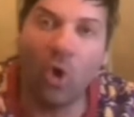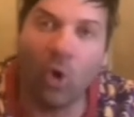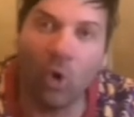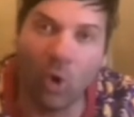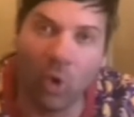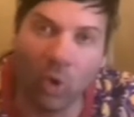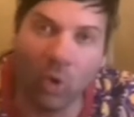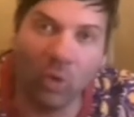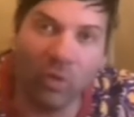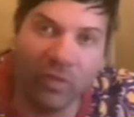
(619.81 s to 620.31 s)

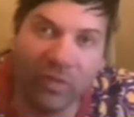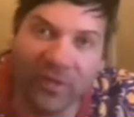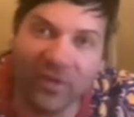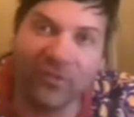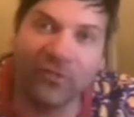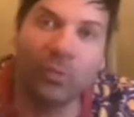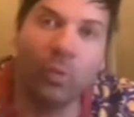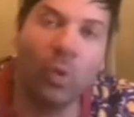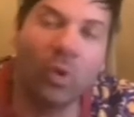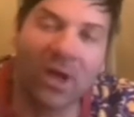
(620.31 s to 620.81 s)
all
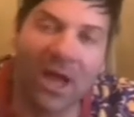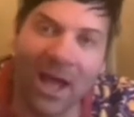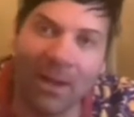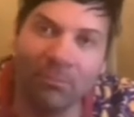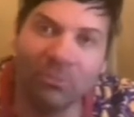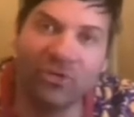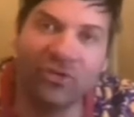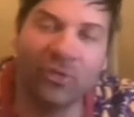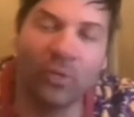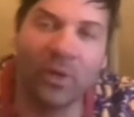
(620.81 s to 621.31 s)
this will
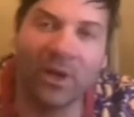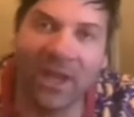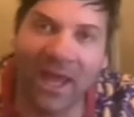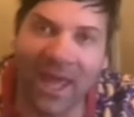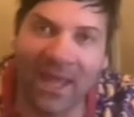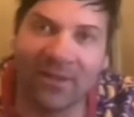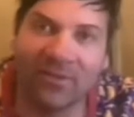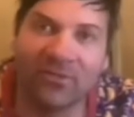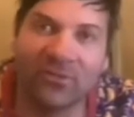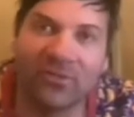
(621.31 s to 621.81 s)
come to an
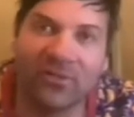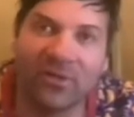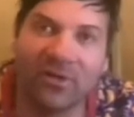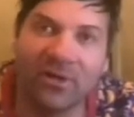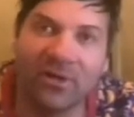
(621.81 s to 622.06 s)
end.